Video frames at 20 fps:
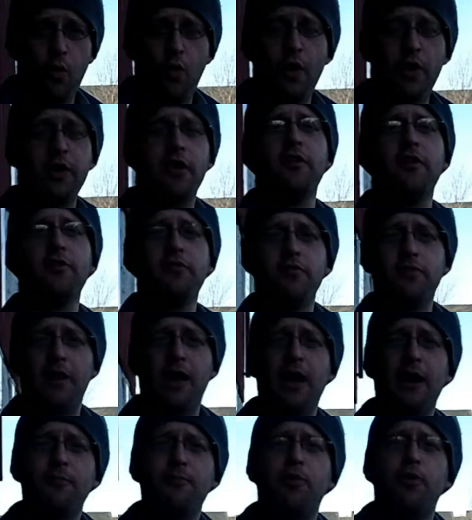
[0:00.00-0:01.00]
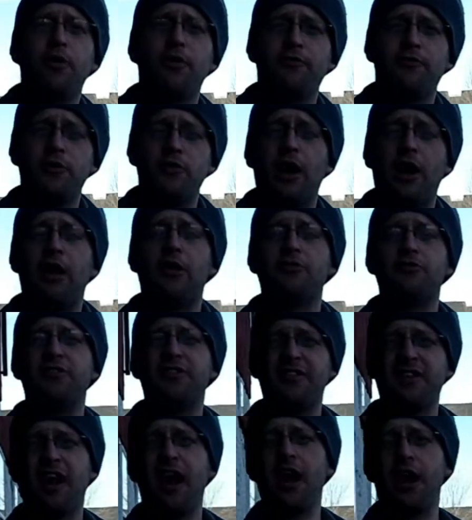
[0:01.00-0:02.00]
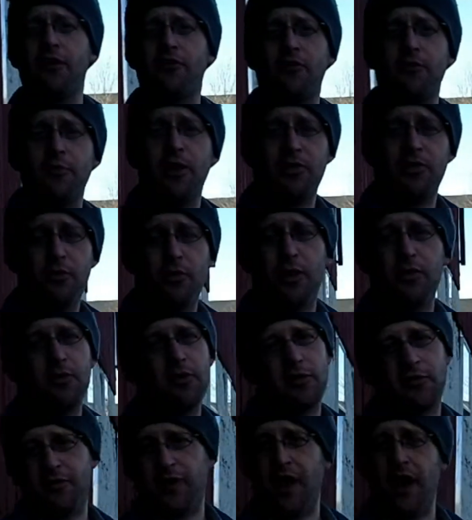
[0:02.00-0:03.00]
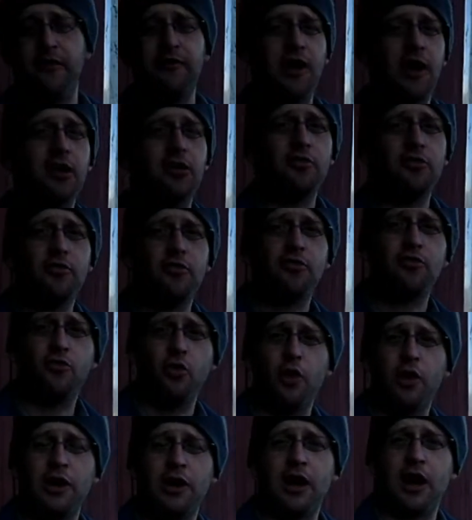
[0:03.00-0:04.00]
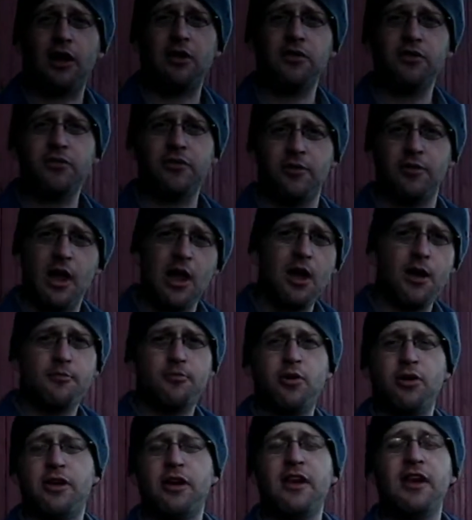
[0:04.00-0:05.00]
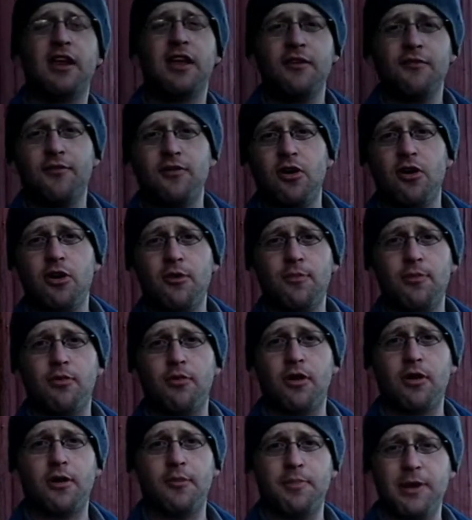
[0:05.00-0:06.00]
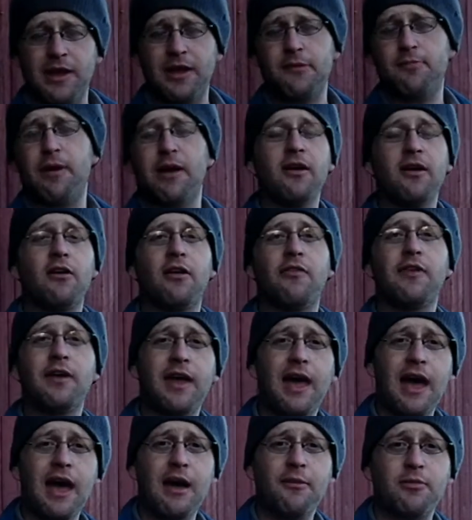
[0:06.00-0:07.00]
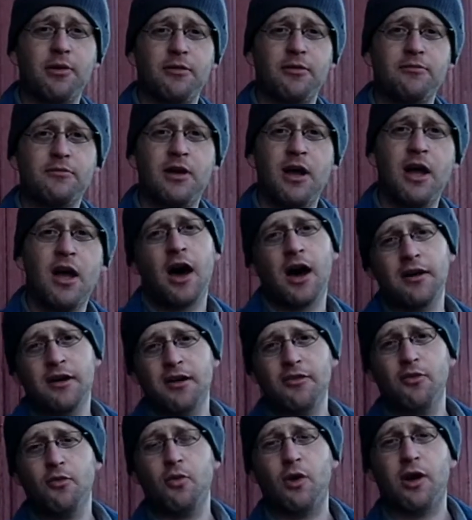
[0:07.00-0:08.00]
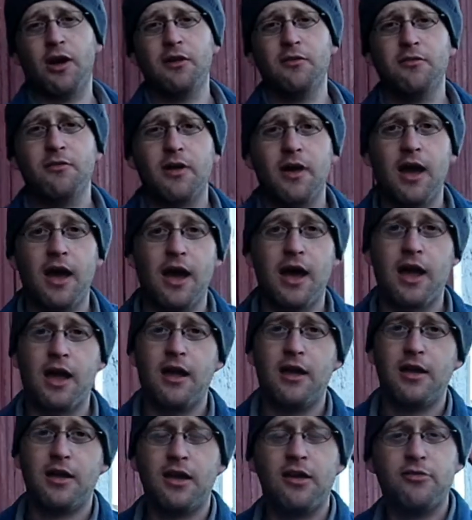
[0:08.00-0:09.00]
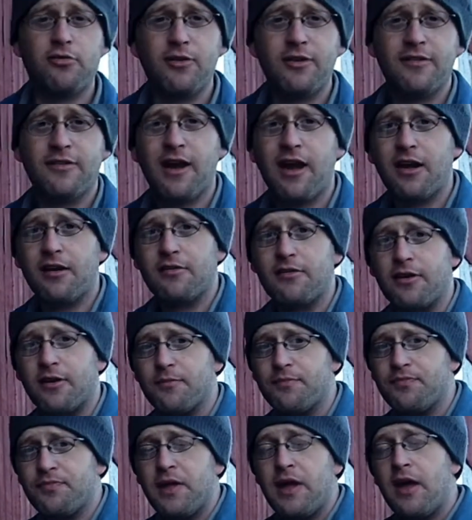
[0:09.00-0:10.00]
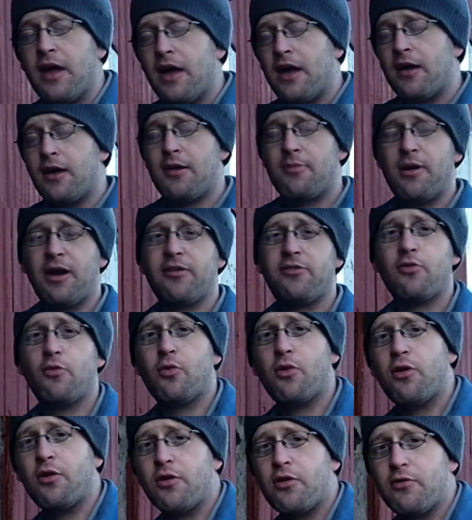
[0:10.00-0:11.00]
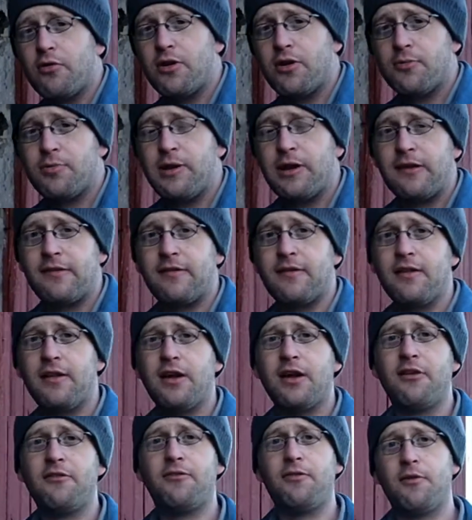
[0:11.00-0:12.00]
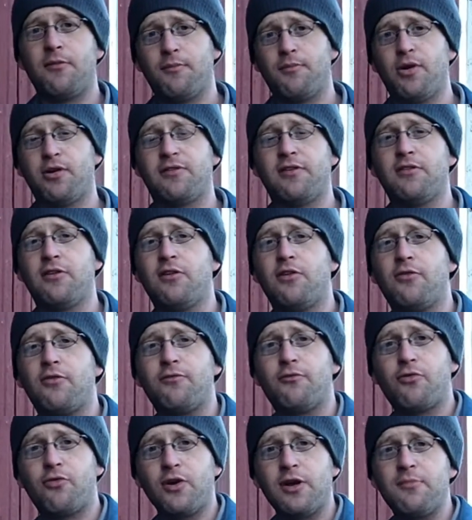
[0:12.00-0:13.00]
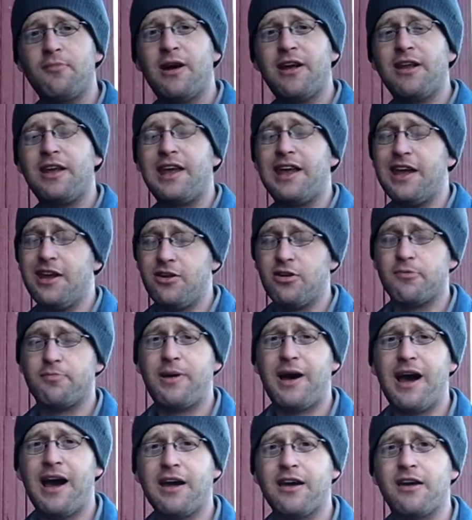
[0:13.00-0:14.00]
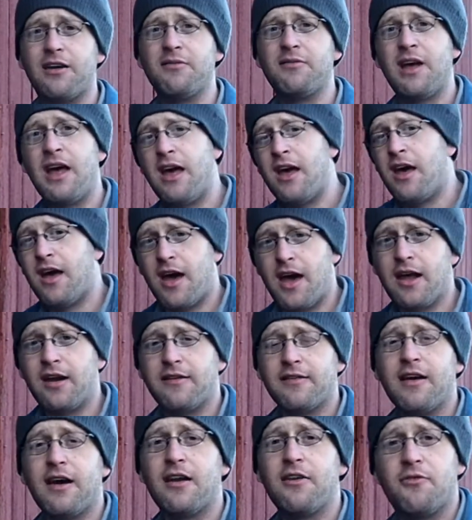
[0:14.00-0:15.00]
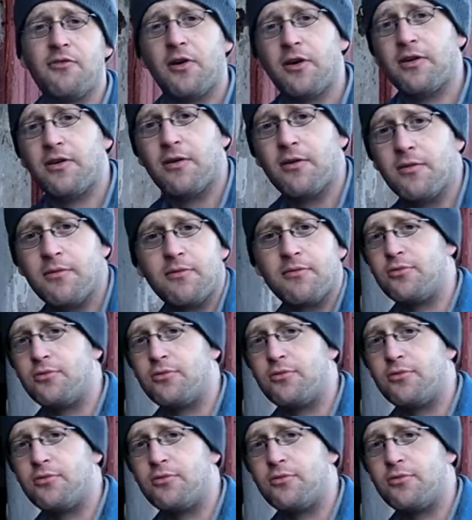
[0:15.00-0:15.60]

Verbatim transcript: One is, yeah, put a few dollars aside every month, whether it's $5 or $20, and put in an envelope or a piggy bank on the cabinet. Another way is recycling. It makes the world a greener place to live, puts a little free money in your pocket, and it's kind of fun to